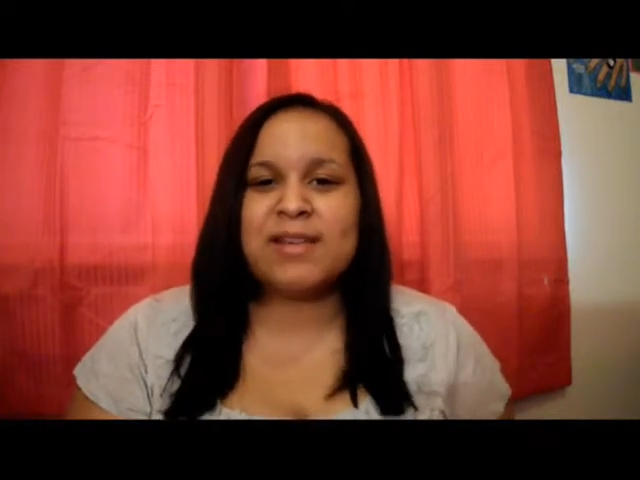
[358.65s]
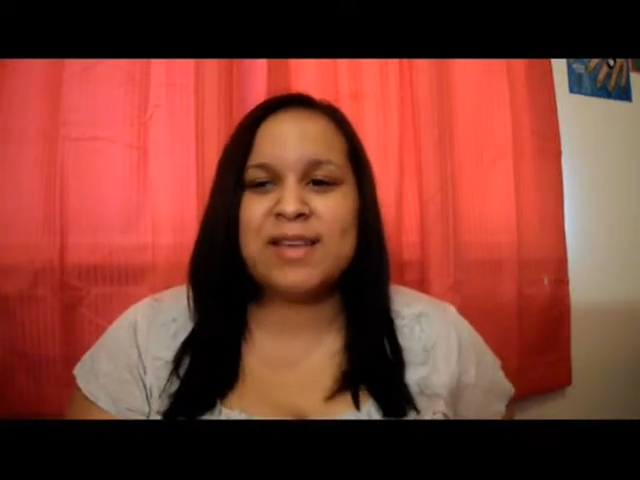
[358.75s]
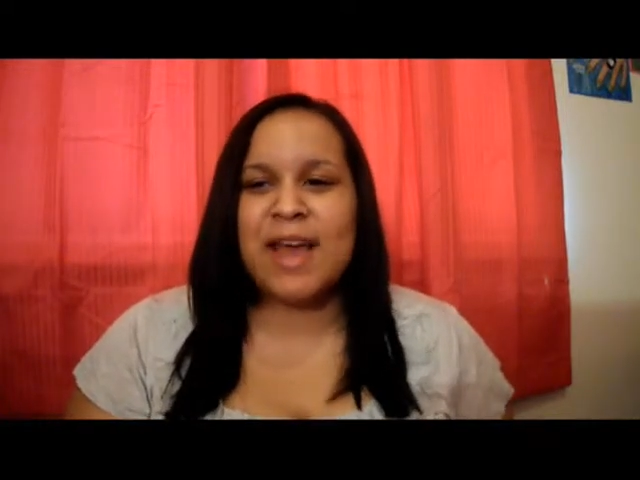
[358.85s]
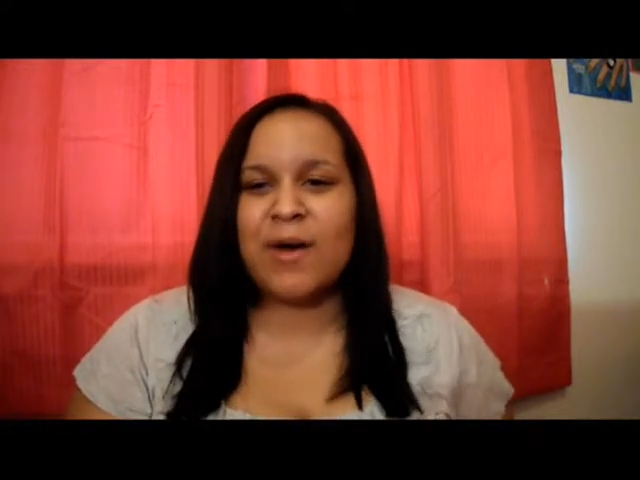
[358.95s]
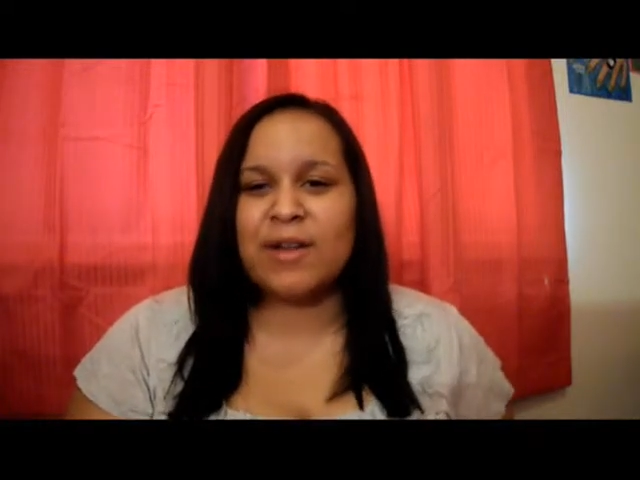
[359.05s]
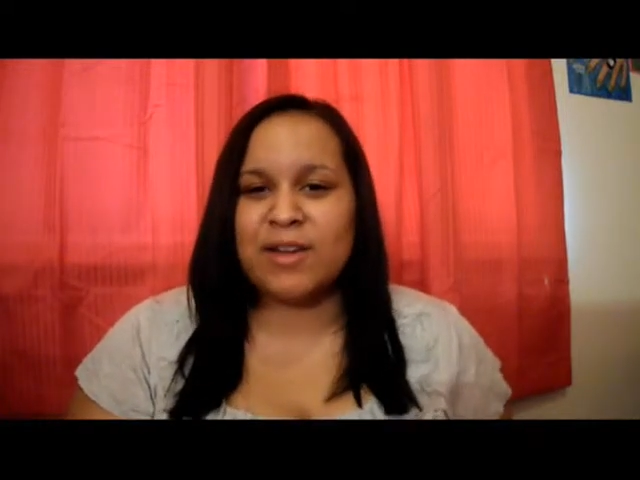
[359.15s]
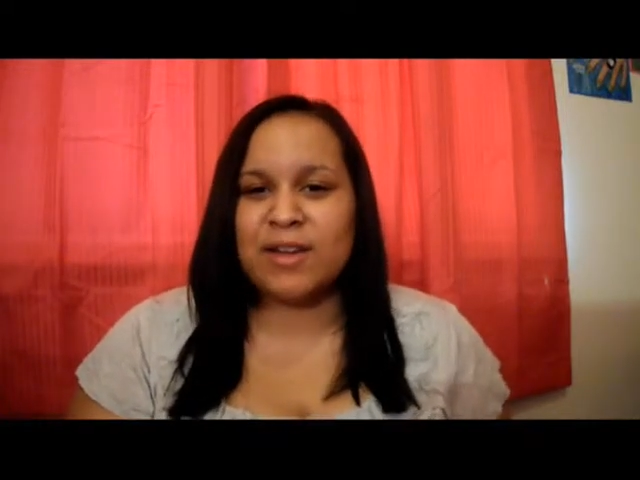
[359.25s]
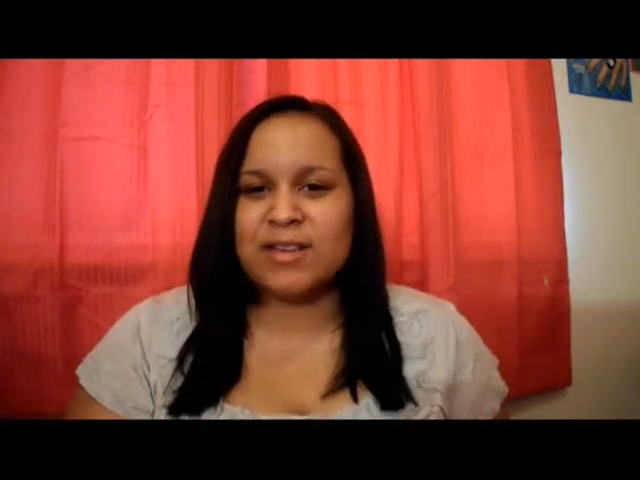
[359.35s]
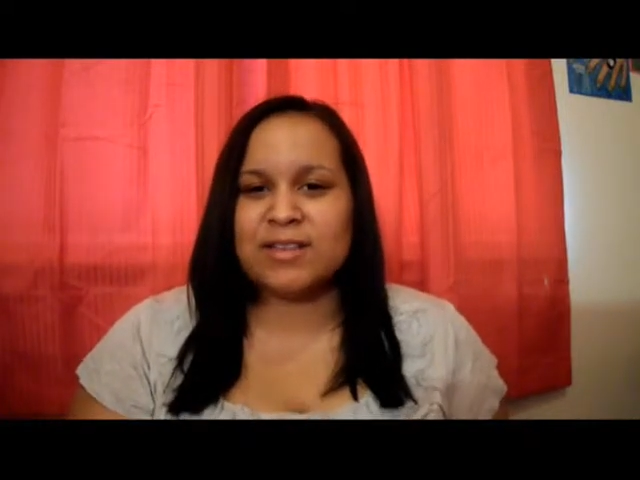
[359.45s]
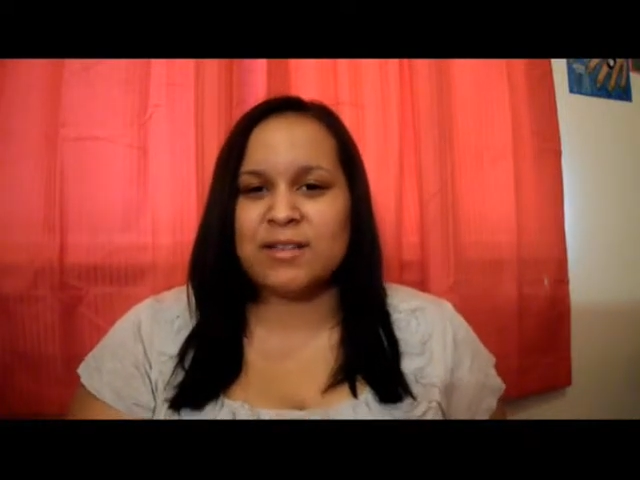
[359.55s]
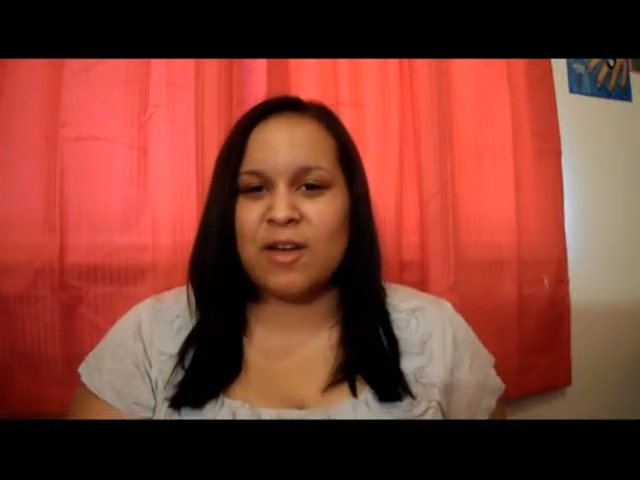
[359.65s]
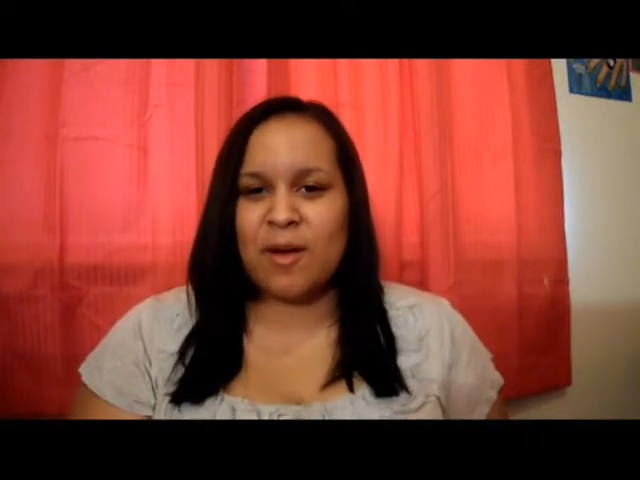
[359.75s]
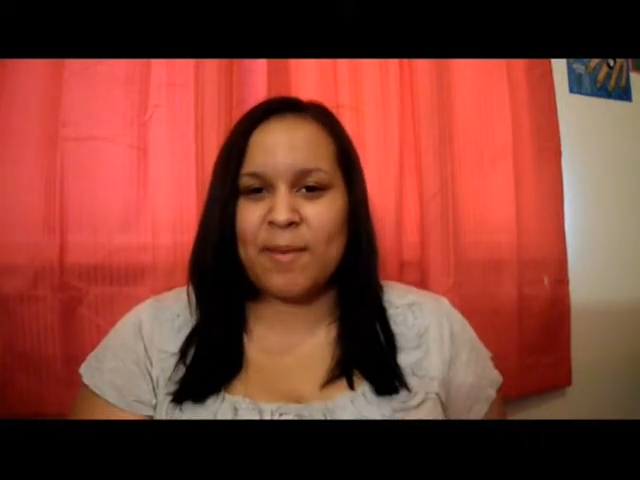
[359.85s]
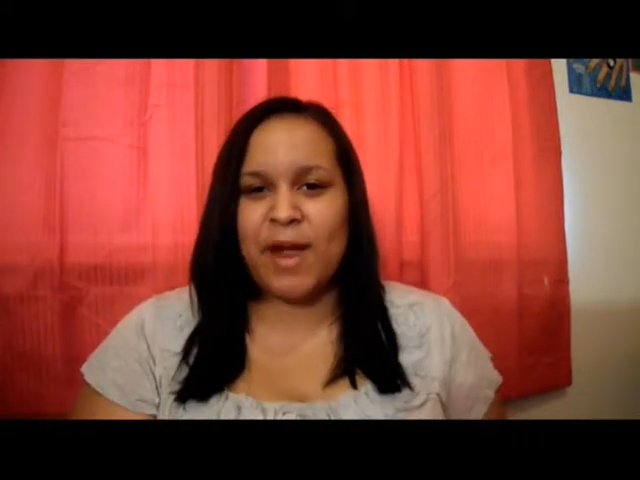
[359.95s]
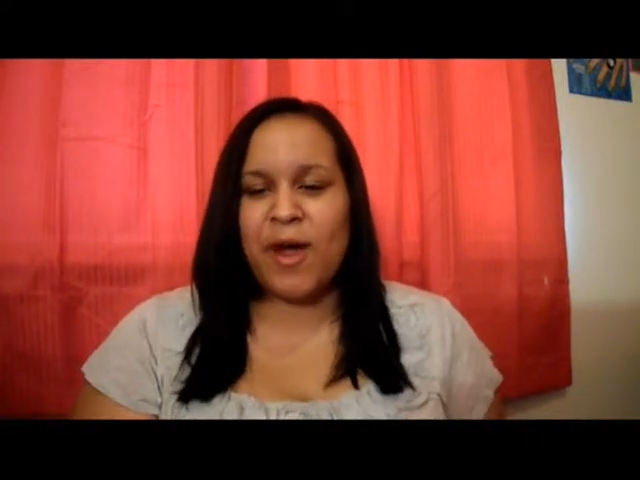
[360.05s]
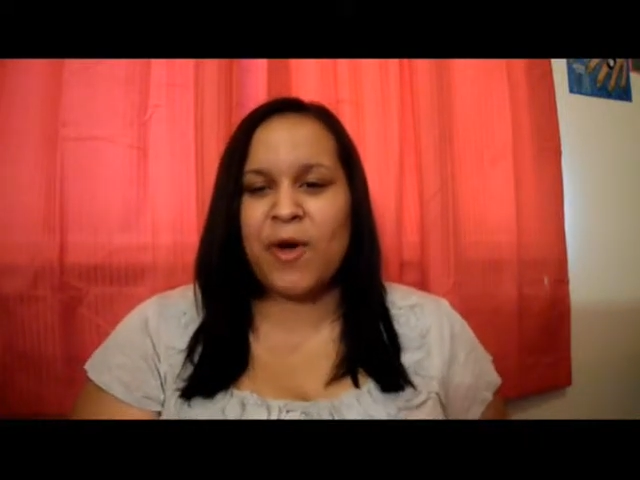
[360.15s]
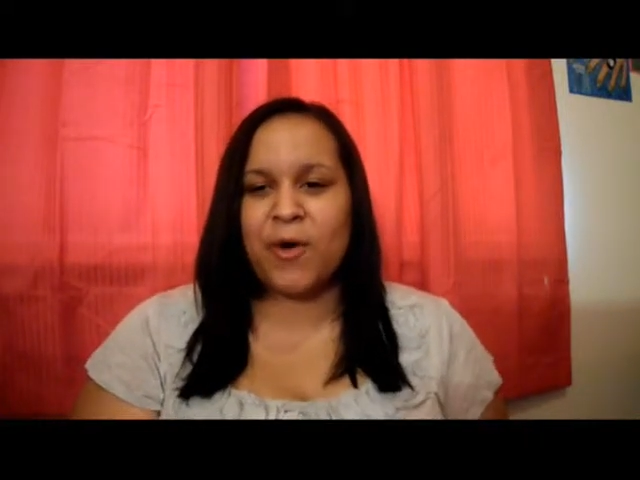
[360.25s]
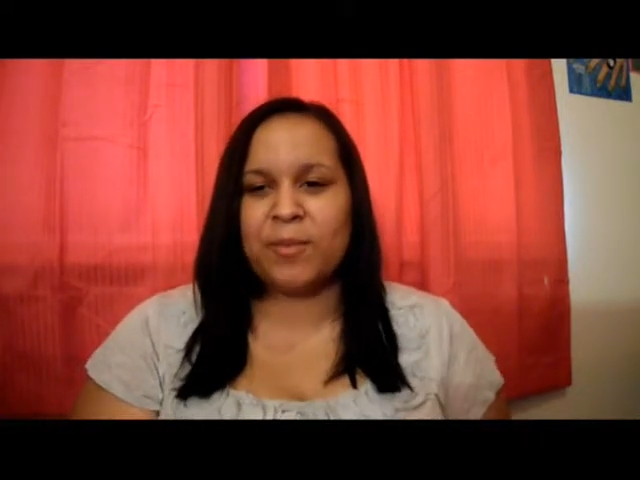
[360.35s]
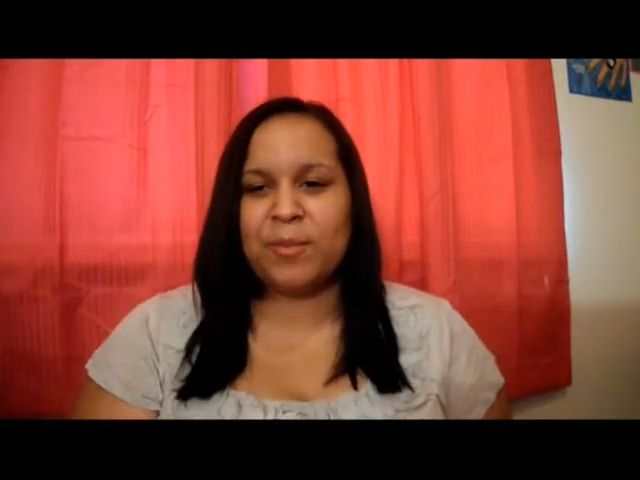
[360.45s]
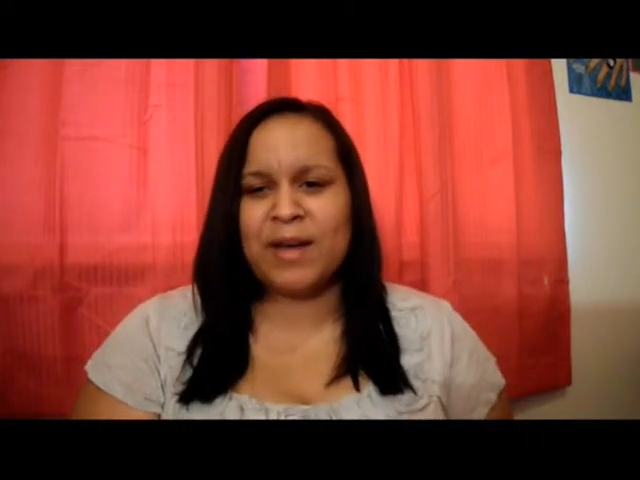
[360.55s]
to see how it looks on my
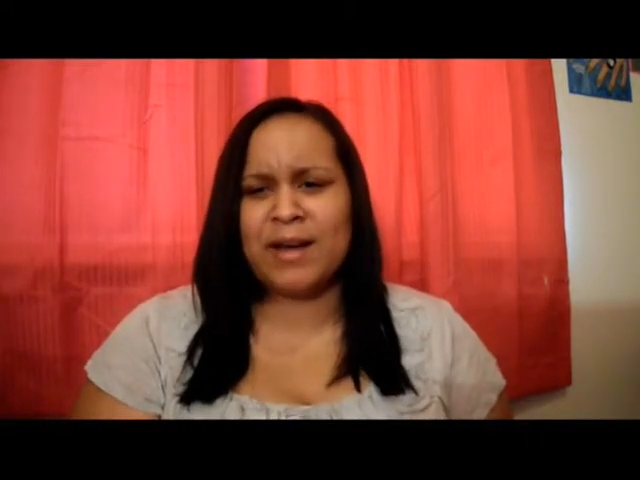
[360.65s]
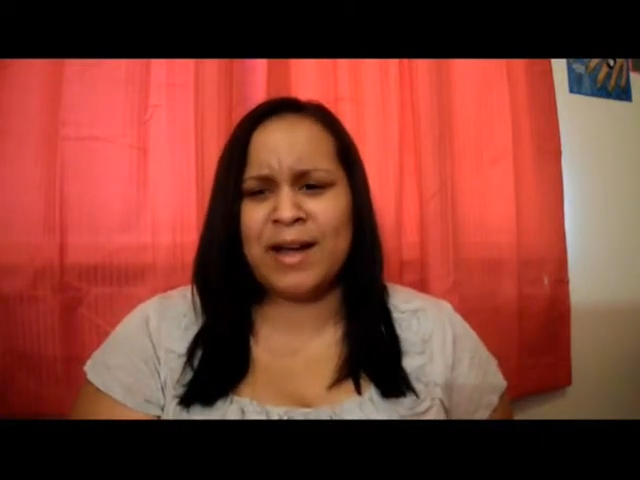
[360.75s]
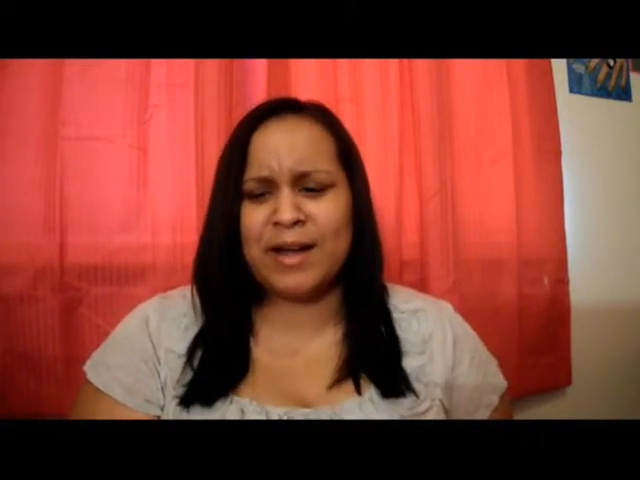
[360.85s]
own. But